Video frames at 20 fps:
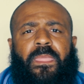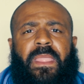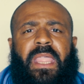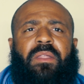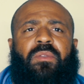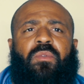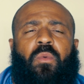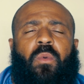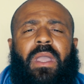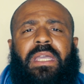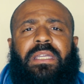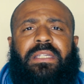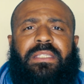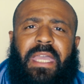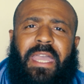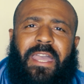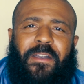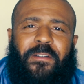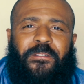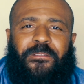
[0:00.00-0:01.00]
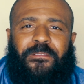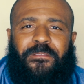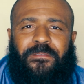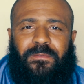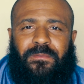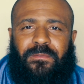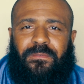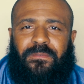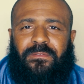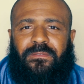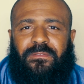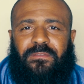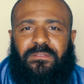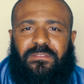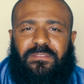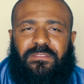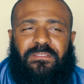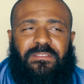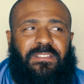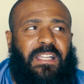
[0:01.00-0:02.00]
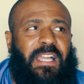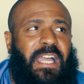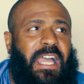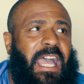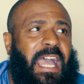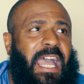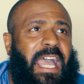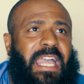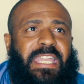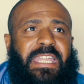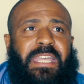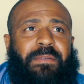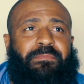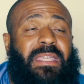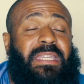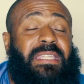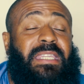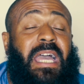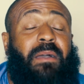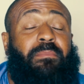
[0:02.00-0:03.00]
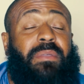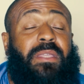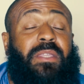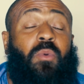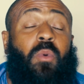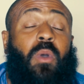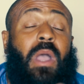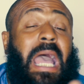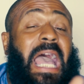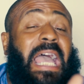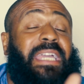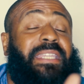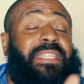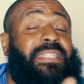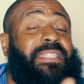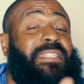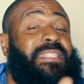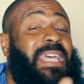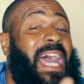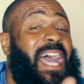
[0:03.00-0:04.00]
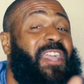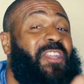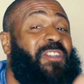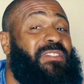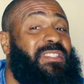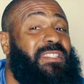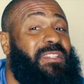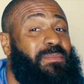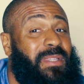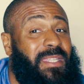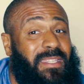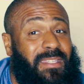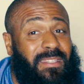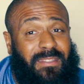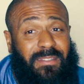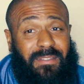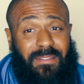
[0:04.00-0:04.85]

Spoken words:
And right now, I may not be where I desire to be,